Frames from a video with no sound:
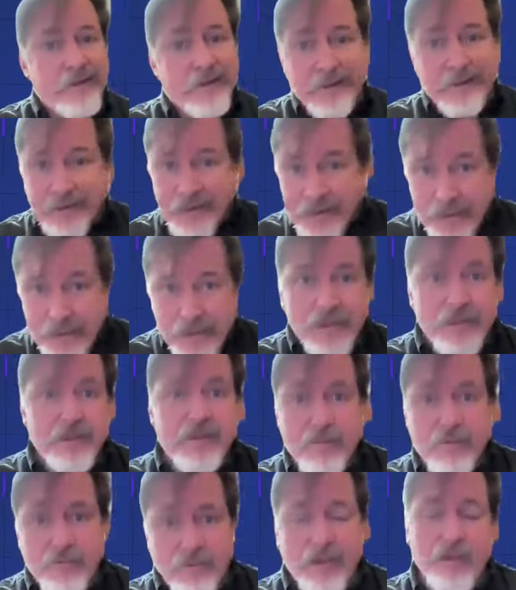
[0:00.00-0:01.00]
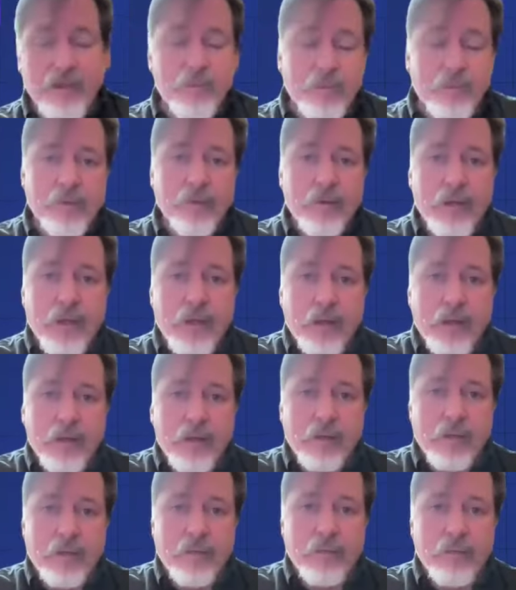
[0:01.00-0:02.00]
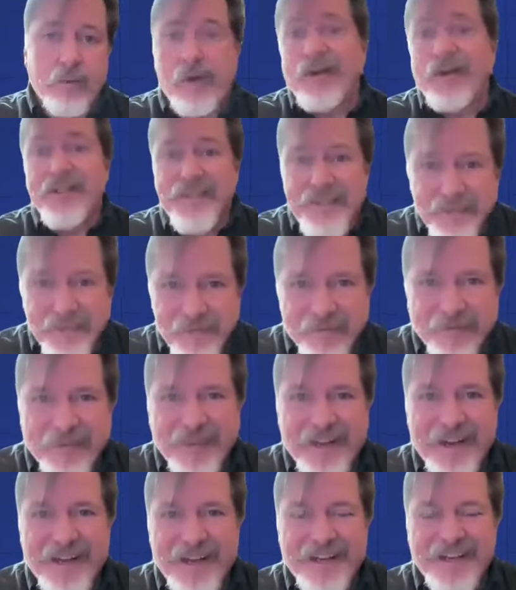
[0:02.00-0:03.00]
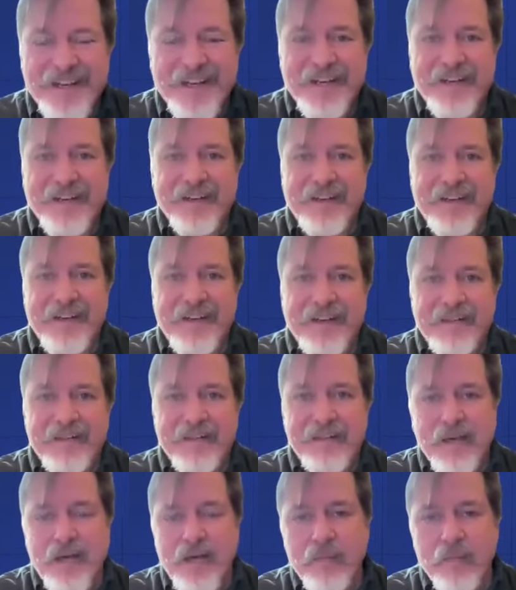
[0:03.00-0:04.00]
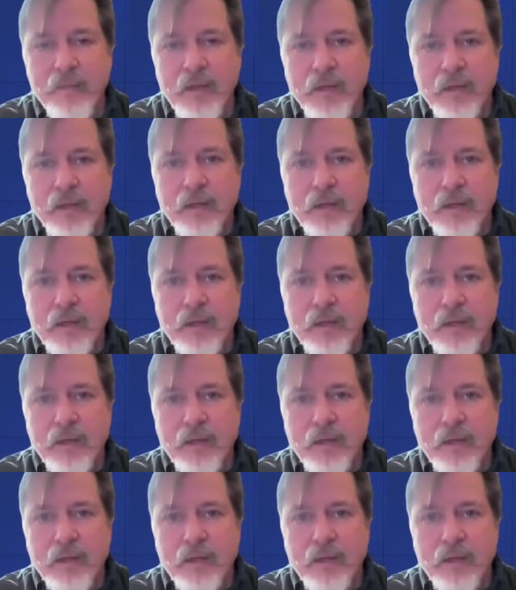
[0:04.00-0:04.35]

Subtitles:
the least available price for that at the time.